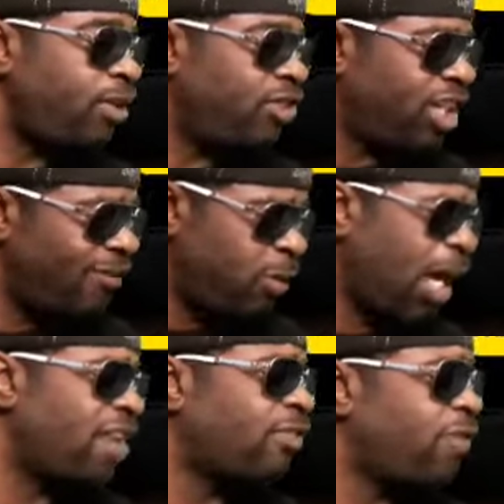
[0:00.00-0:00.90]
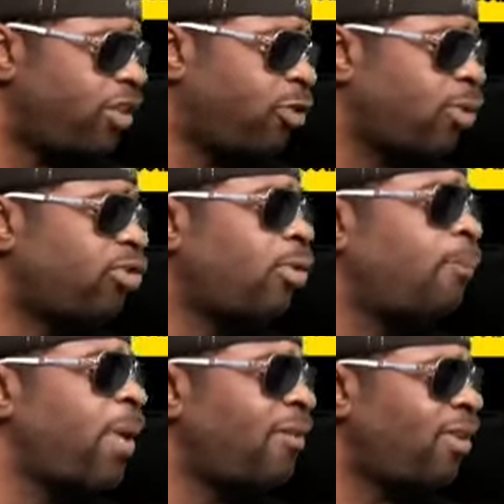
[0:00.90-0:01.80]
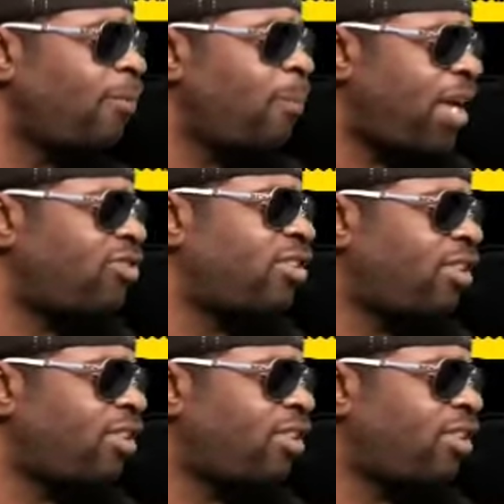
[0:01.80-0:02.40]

to give you guys a visual. So basically